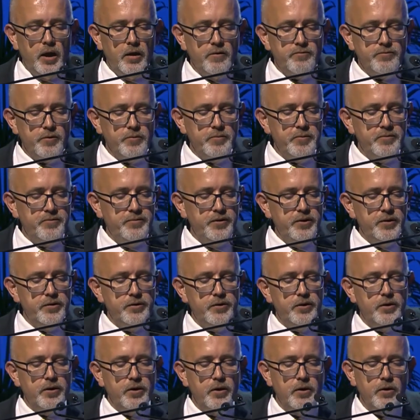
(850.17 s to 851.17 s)
from the
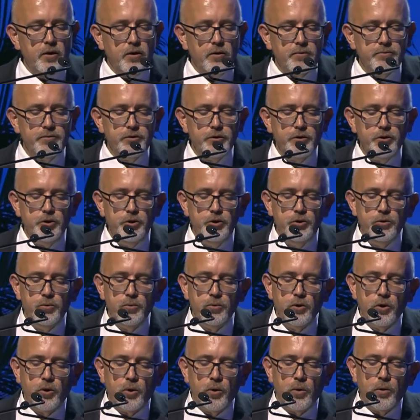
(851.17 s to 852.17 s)
field of the
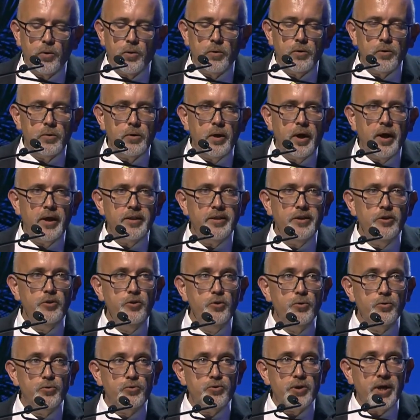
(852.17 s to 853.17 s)
EU law and the
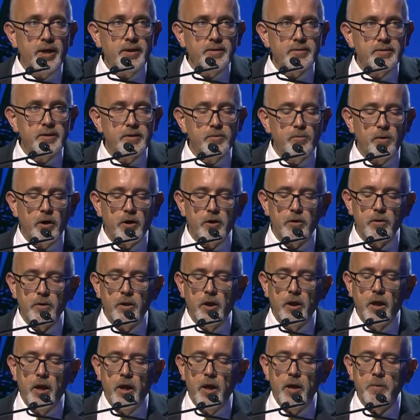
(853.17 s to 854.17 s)
new trends that are
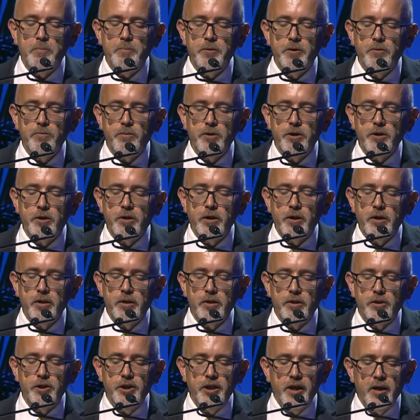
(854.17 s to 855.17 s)
appearing
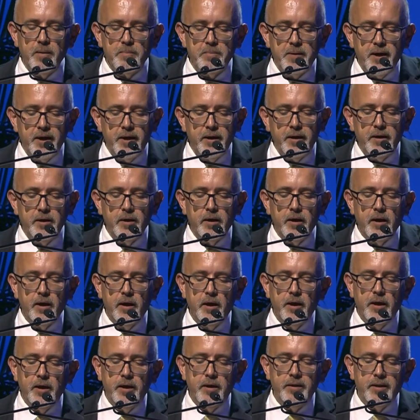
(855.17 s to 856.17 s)
in DMA,
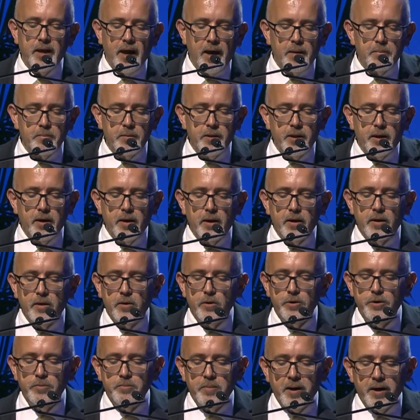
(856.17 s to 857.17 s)
in AMLA,
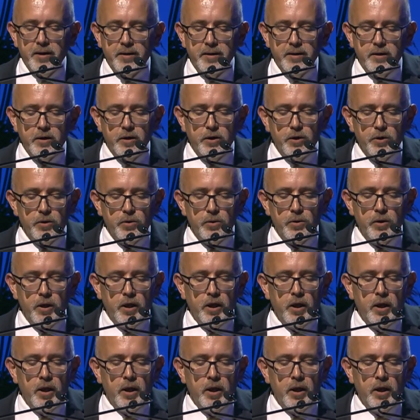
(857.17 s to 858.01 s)
in banking law,